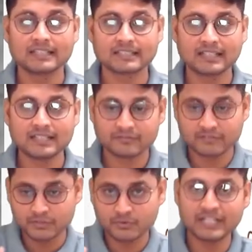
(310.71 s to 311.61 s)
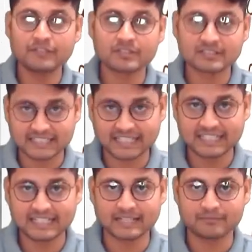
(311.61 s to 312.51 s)
that when you read for the
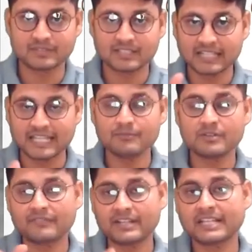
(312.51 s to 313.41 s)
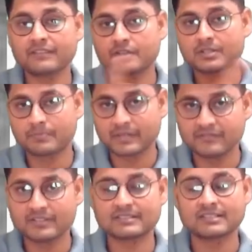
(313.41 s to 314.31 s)
second time, the time you have taken for the
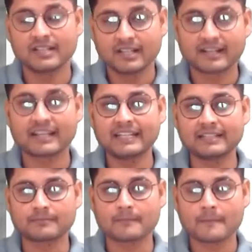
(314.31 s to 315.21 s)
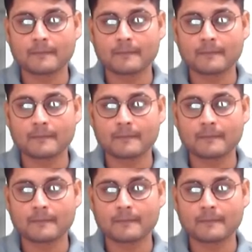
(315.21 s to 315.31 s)
previous reading,